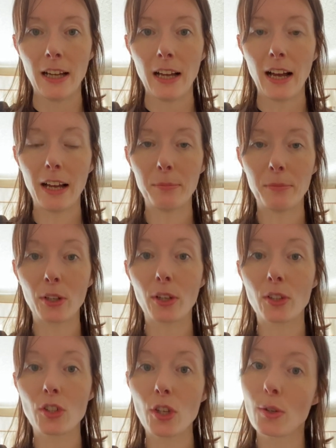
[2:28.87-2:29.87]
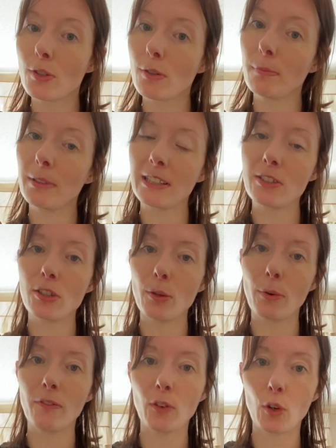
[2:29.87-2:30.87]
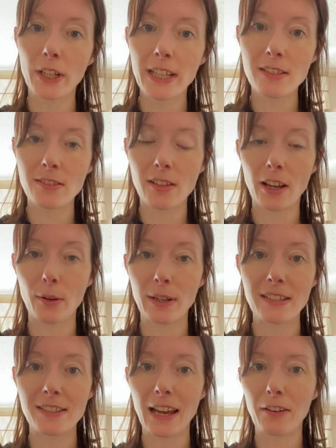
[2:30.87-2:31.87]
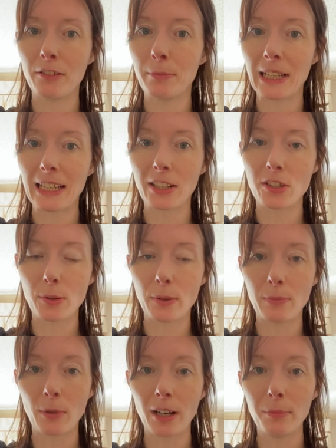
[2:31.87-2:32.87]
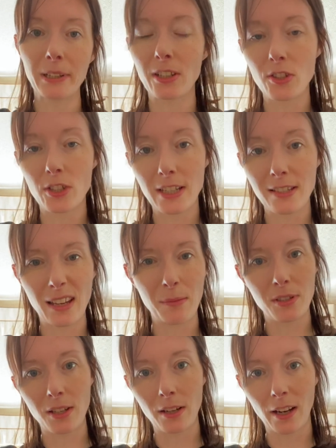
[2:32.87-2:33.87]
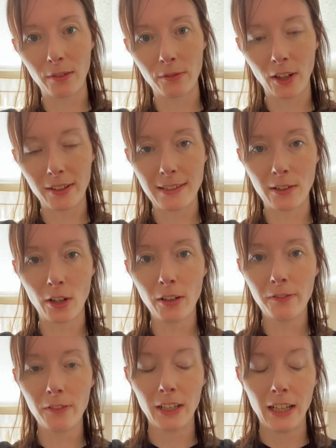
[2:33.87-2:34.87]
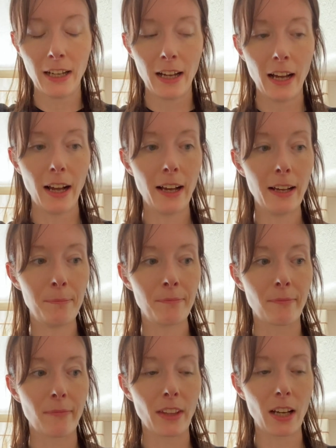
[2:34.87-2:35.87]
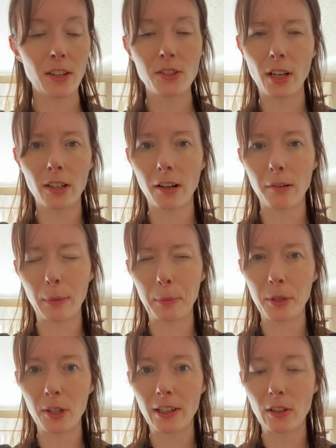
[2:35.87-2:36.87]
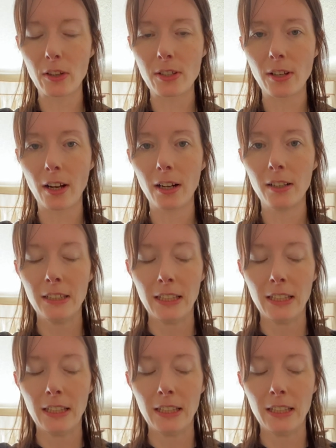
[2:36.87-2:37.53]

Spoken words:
You can choose somebody to do a voice. So it's Sarah Millican doing mine because she seems, nice enough. I can't remember who the others are.